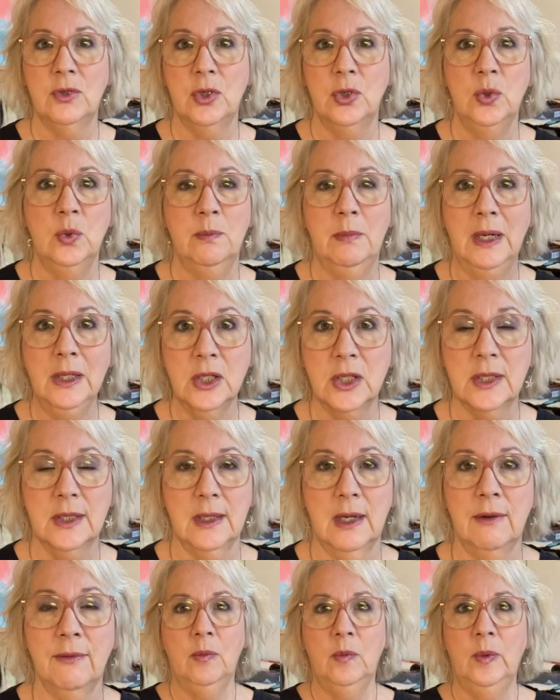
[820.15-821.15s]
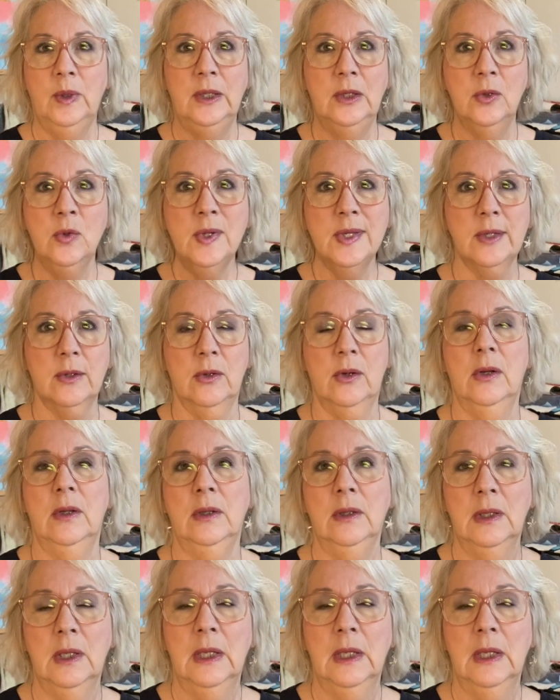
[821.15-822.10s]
too much stuff. We use it all.